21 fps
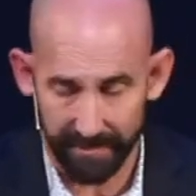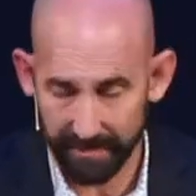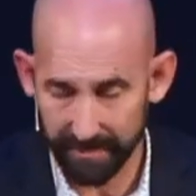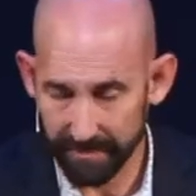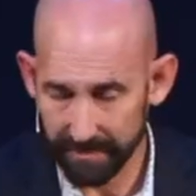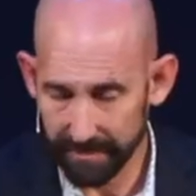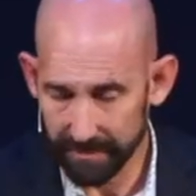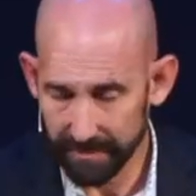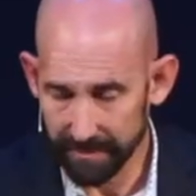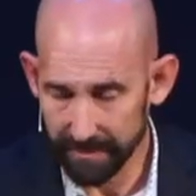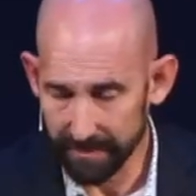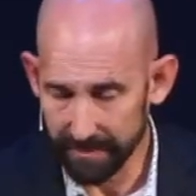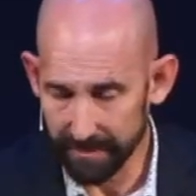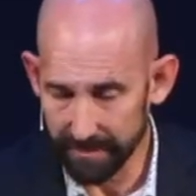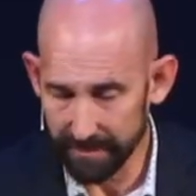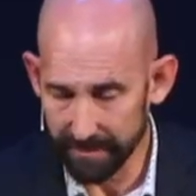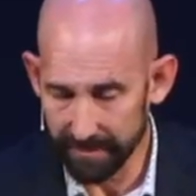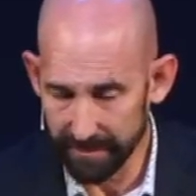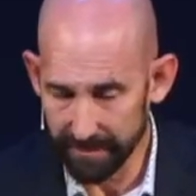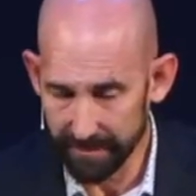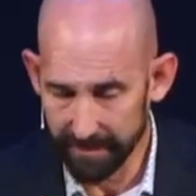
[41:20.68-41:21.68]

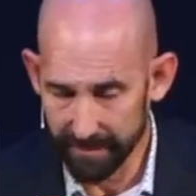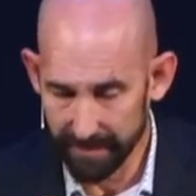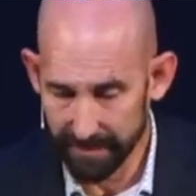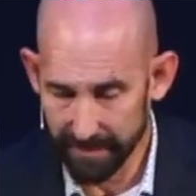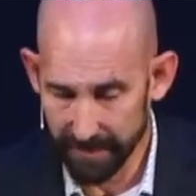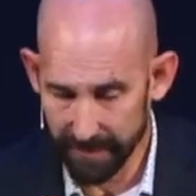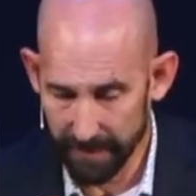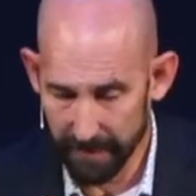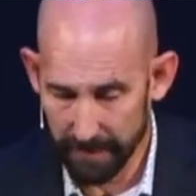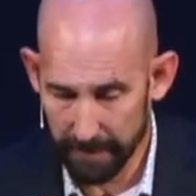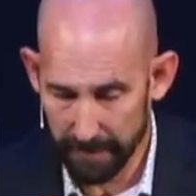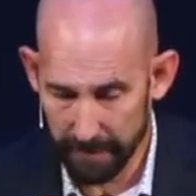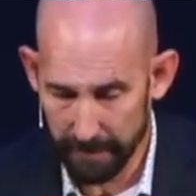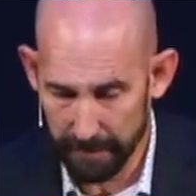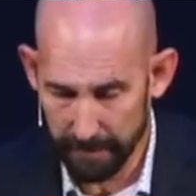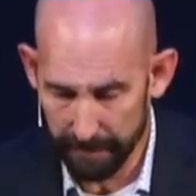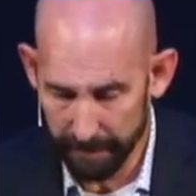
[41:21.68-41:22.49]
Nothing is said.